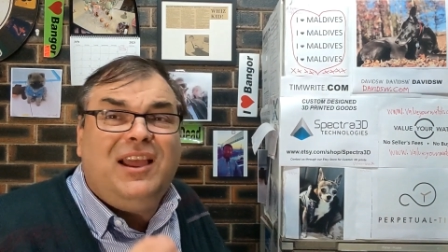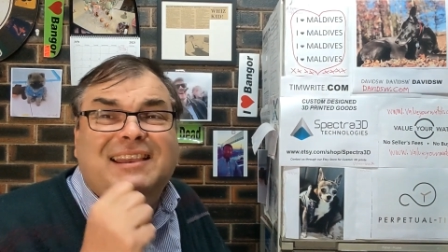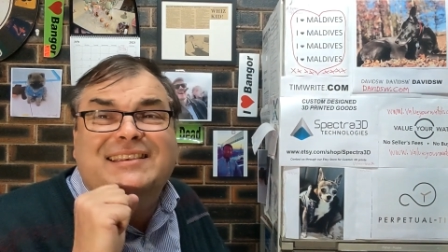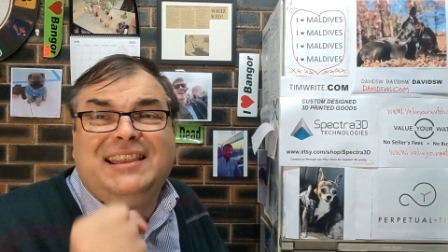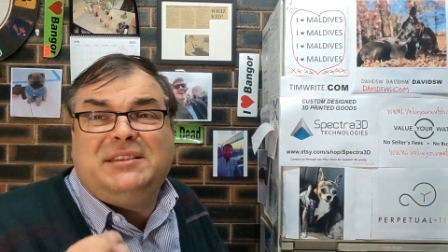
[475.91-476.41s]

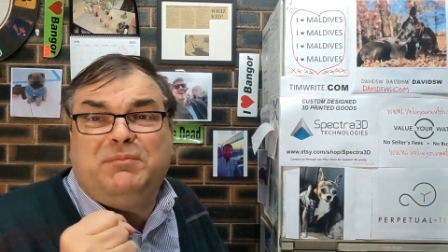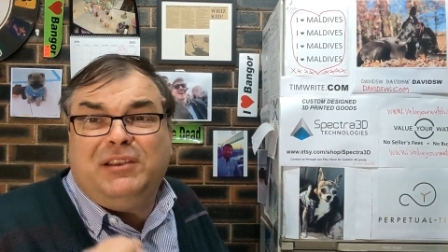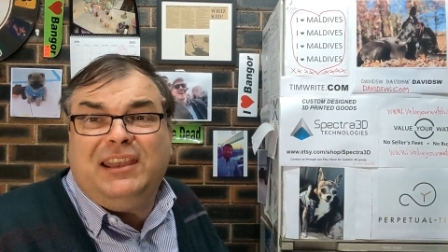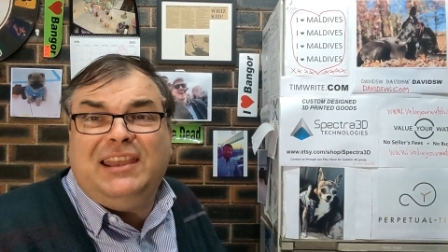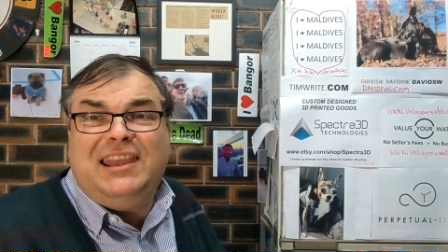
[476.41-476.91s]
I
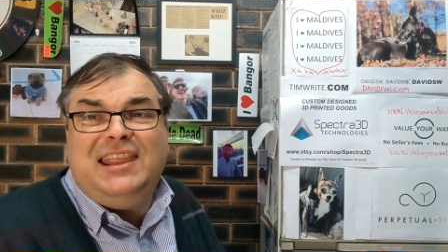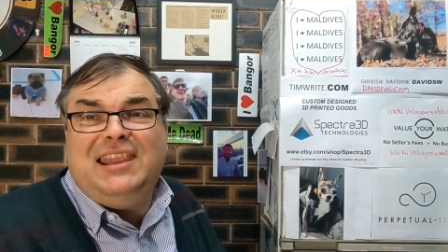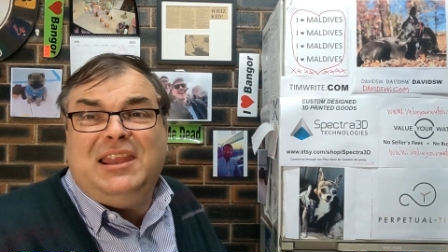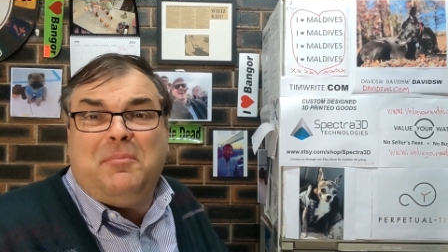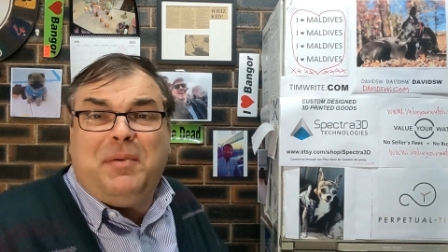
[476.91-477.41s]
desperately
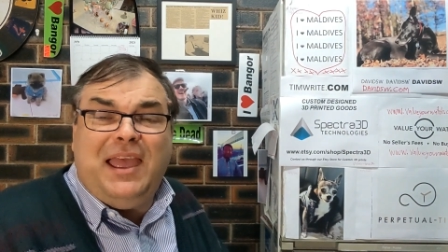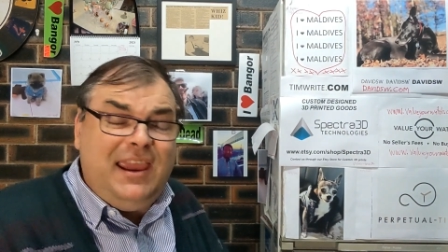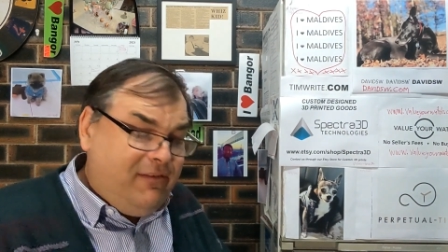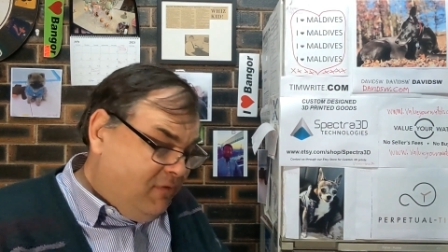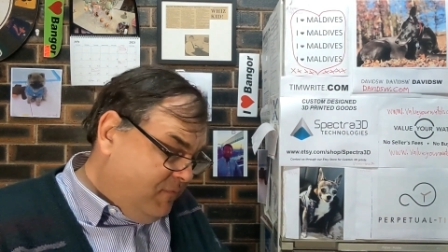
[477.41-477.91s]
need a
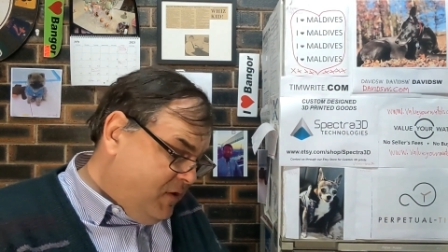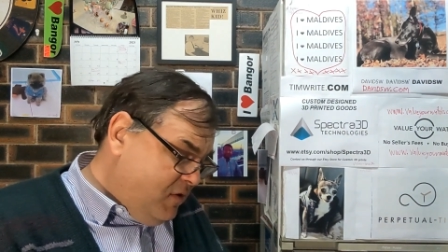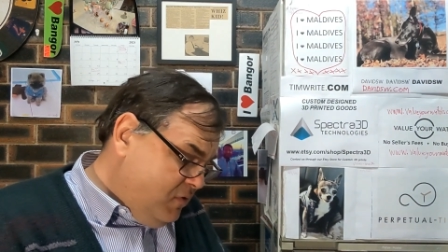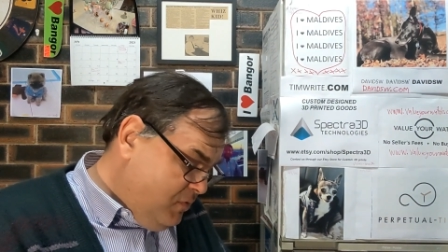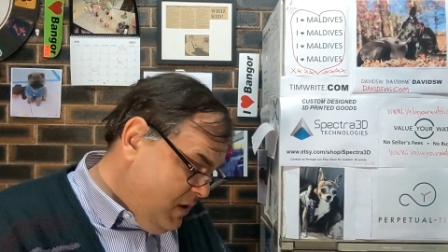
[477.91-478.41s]
paid
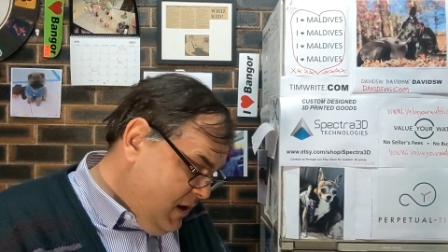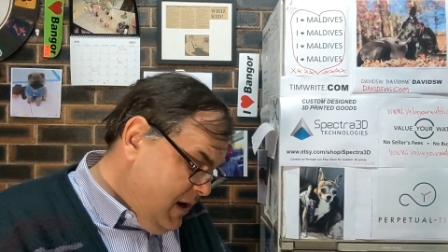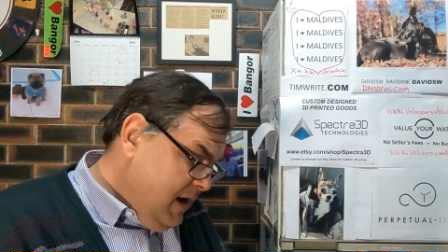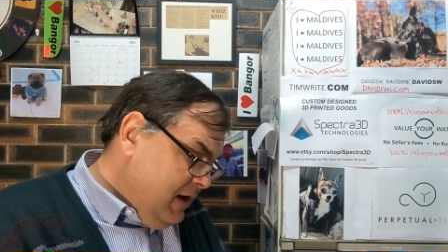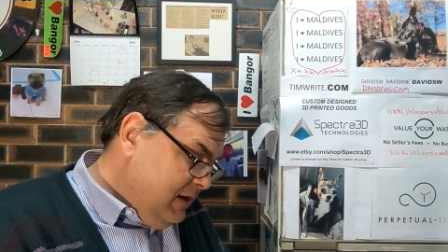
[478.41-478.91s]
review
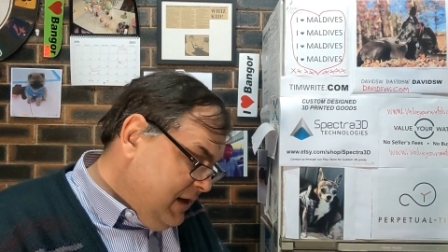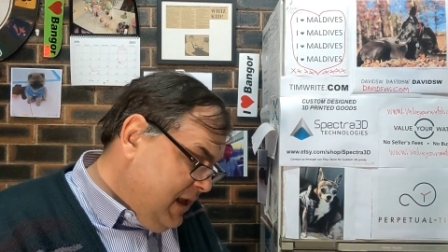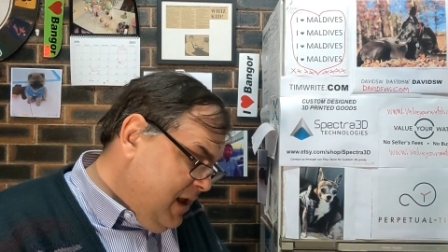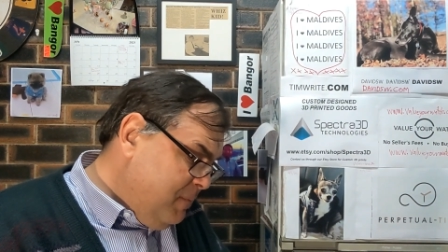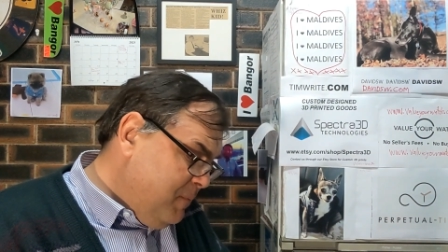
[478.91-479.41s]
to
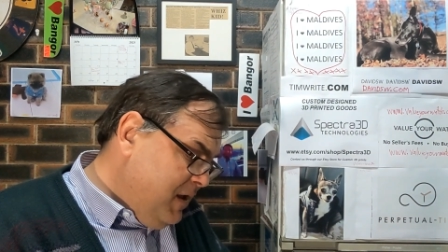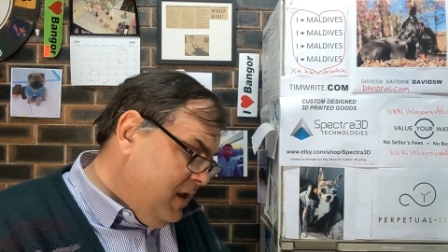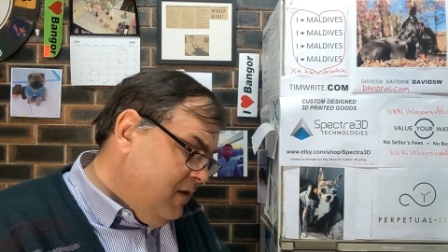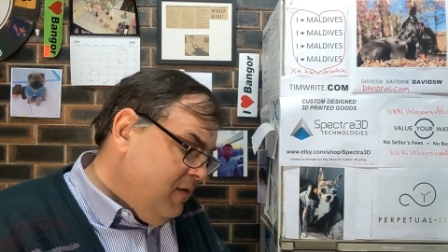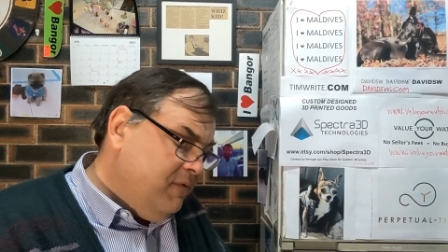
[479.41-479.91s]
keep me